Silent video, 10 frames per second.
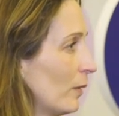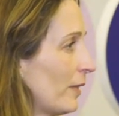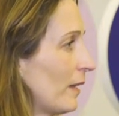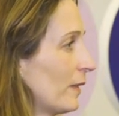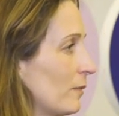
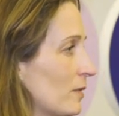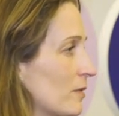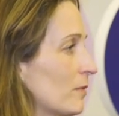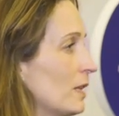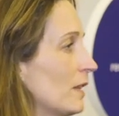without them
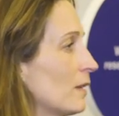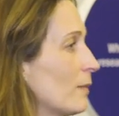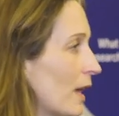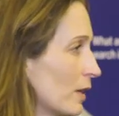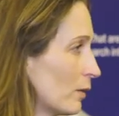just reading the
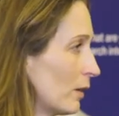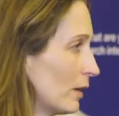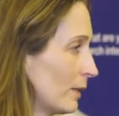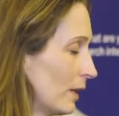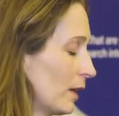manual
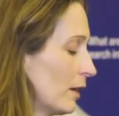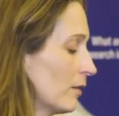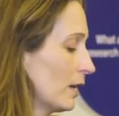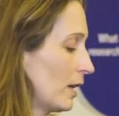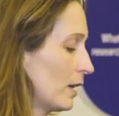and being like,
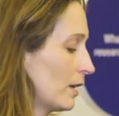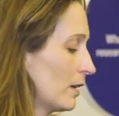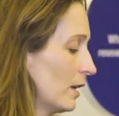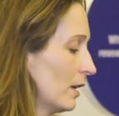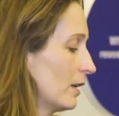okay,